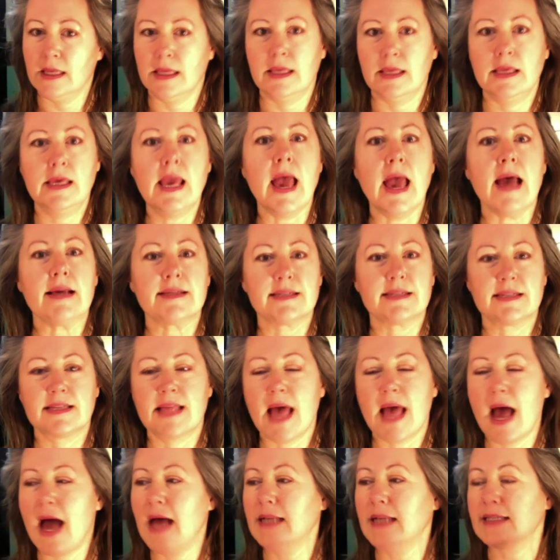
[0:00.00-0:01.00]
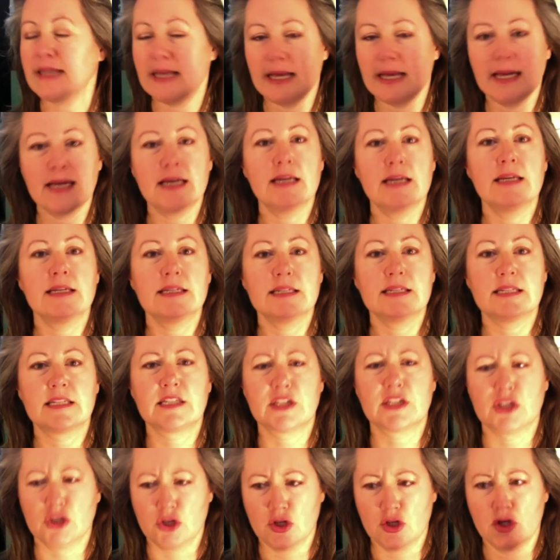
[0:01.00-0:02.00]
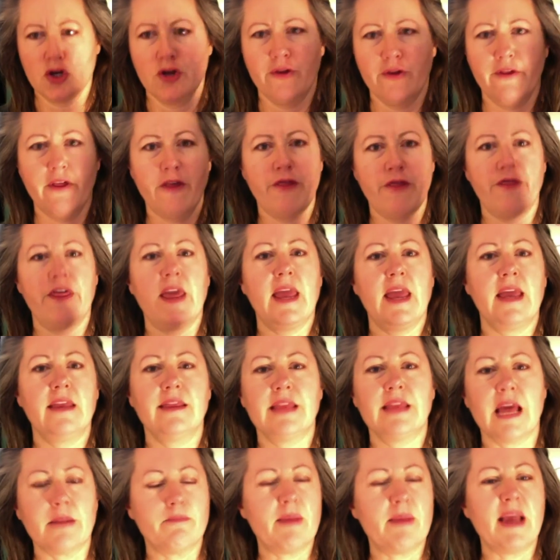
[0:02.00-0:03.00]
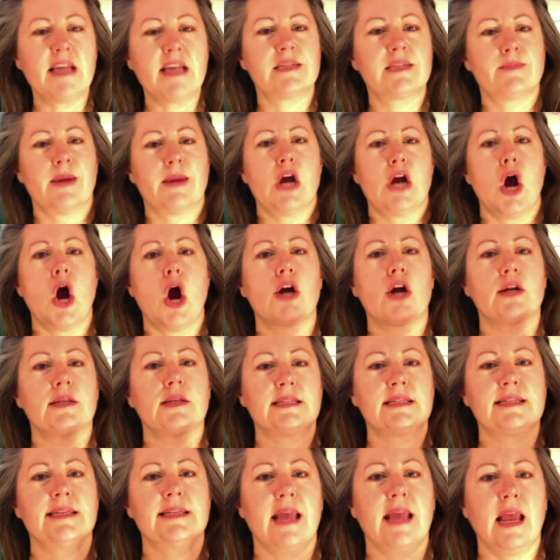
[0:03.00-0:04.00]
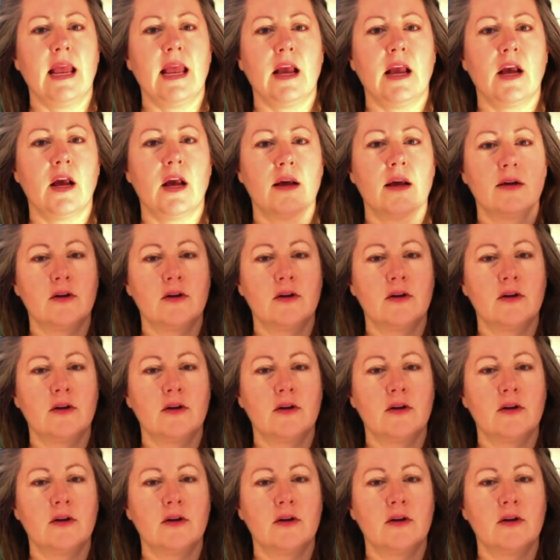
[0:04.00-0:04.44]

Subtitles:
yes, that is the thing that makes my heart sing.